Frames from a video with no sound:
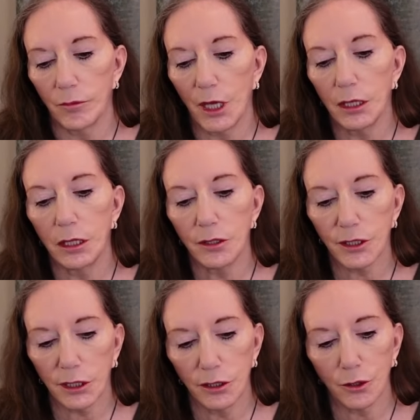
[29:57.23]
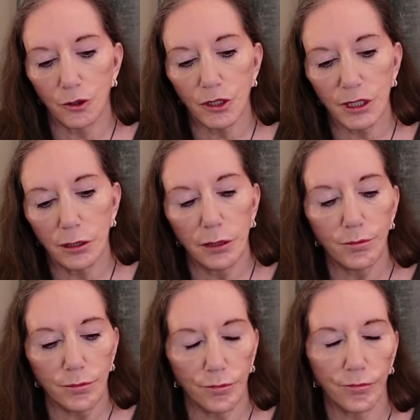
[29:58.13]
and ask his good him
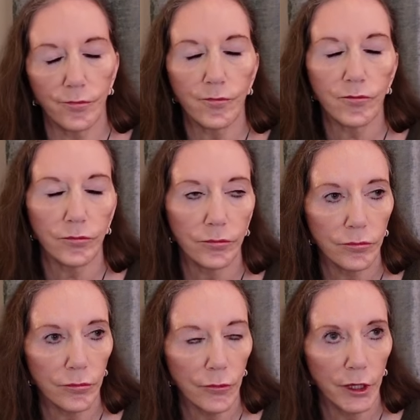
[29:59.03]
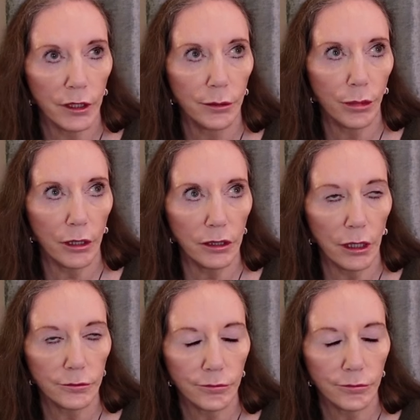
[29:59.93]
there,